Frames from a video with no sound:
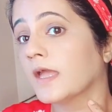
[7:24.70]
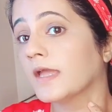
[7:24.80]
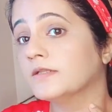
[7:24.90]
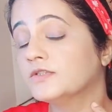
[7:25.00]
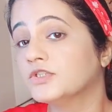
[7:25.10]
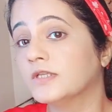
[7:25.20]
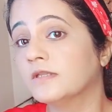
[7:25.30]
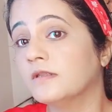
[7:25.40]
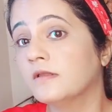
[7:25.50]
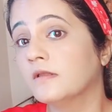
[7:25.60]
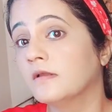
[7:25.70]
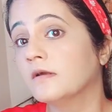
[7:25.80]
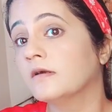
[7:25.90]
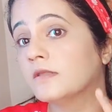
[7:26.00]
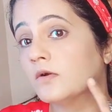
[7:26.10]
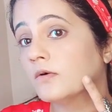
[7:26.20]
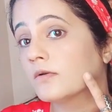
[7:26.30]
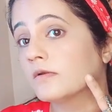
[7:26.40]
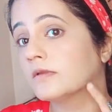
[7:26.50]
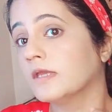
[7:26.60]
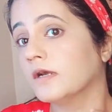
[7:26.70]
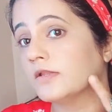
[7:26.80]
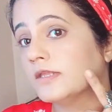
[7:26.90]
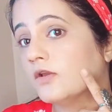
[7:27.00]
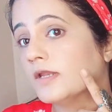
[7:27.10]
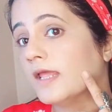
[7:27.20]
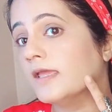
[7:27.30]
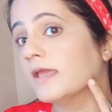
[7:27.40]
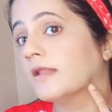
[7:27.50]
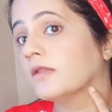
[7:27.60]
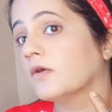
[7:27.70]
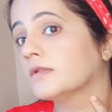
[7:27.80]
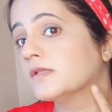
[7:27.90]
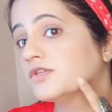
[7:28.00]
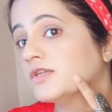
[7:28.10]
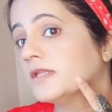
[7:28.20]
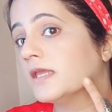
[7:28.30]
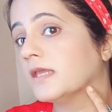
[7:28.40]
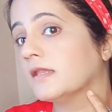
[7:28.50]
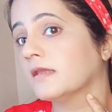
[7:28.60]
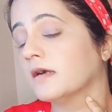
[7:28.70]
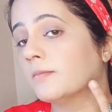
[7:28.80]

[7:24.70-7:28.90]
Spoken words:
and chin, your neck and your this chin area.